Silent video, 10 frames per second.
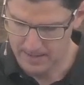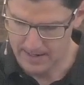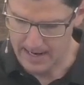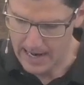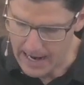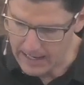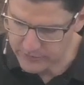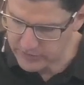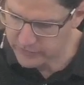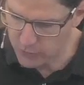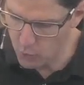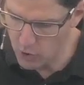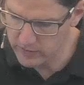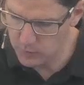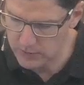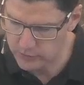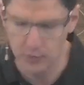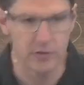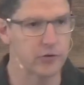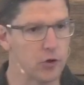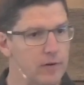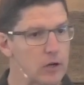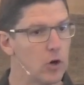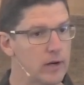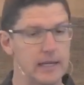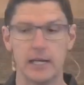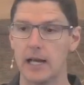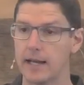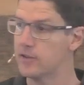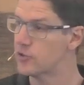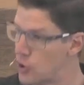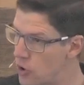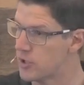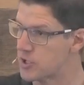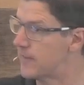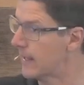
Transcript: uh, as is the work that we do in serving God here at this church.